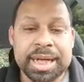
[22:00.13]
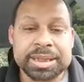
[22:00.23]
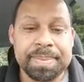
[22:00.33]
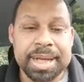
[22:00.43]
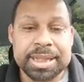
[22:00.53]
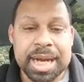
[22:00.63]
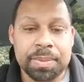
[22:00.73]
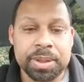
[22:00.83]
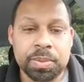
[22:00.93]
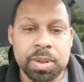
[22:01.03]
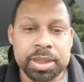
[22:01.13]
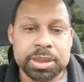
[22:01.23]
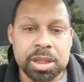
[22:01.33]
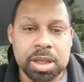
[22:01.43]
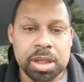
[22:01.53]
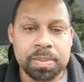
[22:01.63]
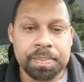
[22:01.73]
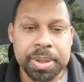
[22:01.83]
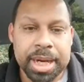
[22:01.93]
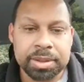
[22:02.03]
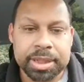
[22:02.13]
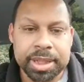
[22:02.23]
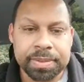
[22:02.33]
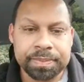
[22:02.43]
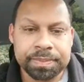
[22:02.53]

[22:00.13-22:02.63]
that's the main thing I really wanted to put out there.